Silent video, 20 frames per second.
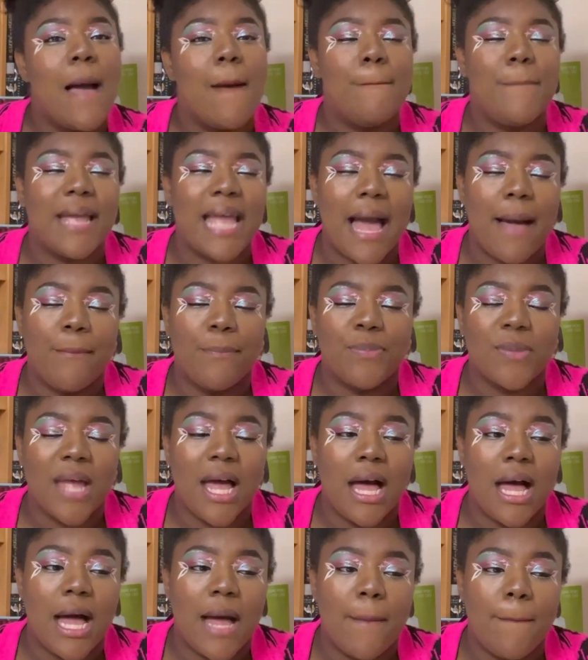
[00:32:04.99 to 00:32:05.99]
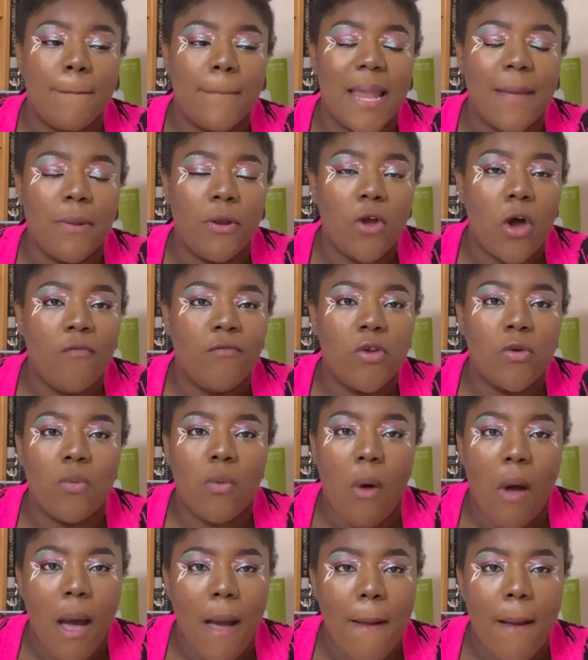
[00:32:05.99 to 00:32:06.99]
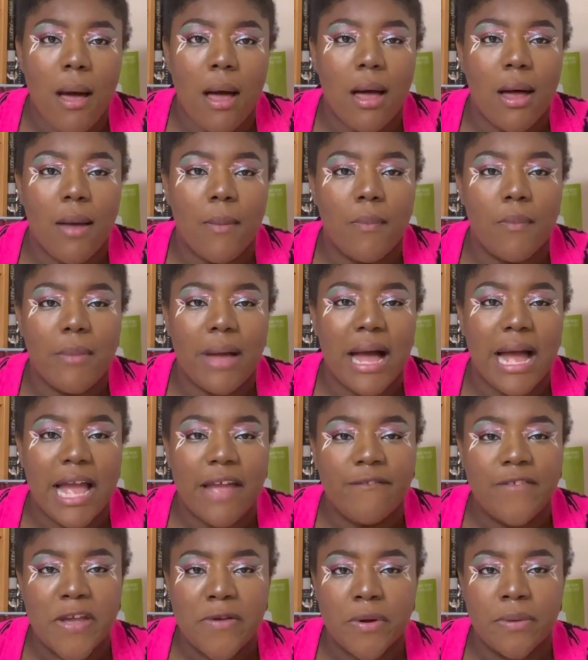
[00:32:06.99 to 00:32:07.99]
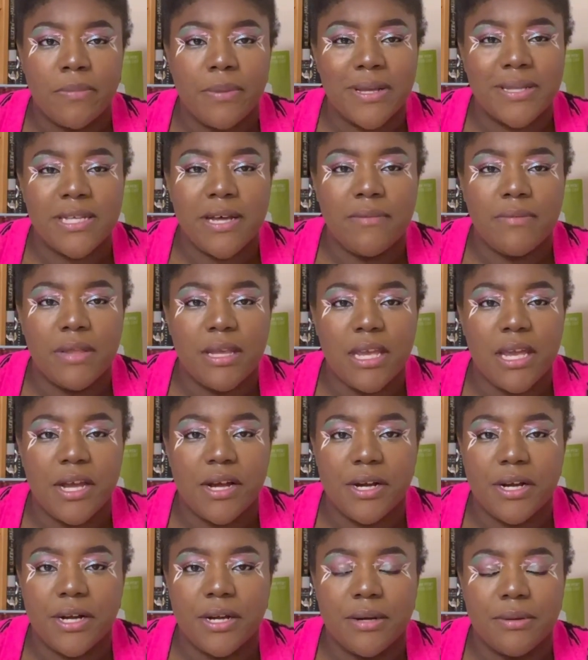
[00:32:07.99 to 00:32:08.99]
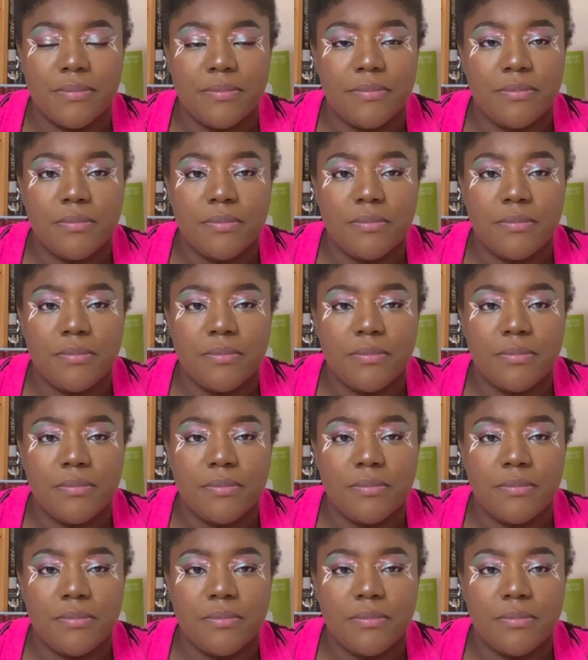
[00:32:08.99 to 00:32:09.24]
But yeah, let me know if you want my favorite books of the year